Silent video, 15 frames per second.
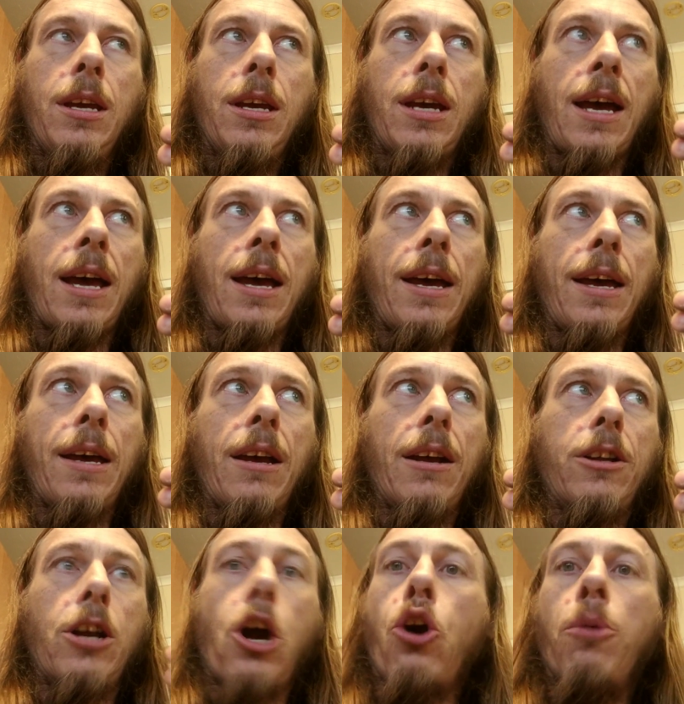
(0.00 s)

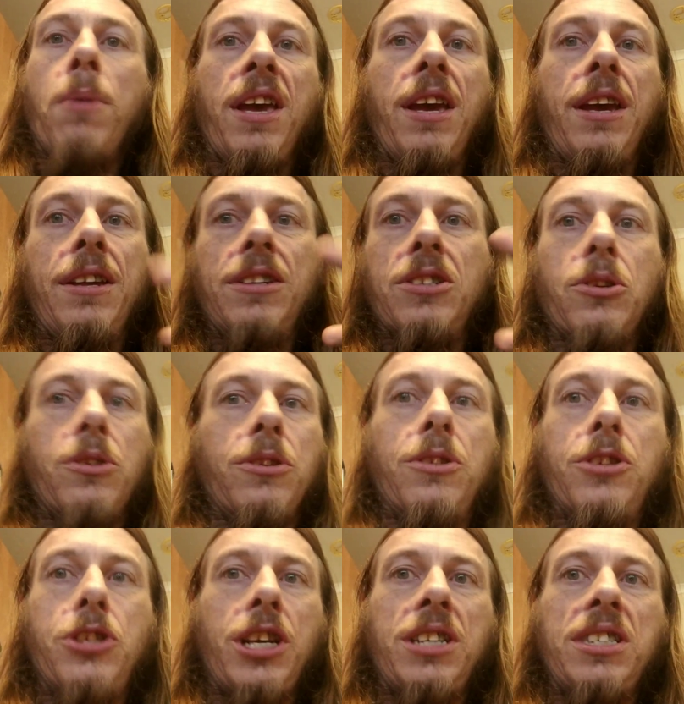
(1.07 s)
Golby's or
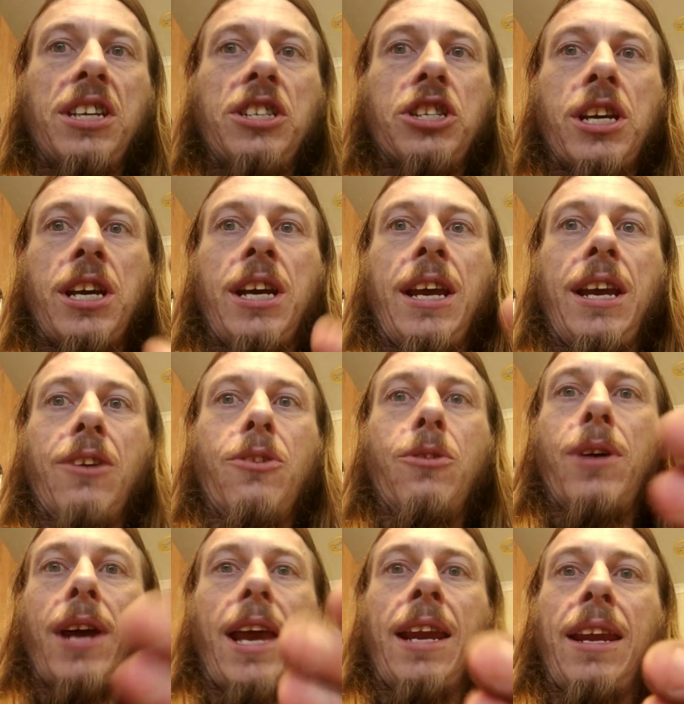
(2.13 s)
GCG
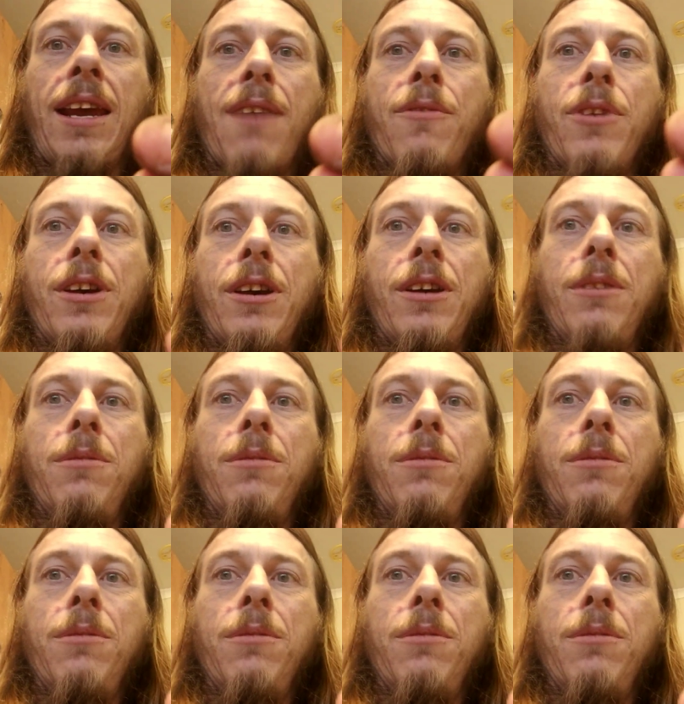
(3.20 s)
or any other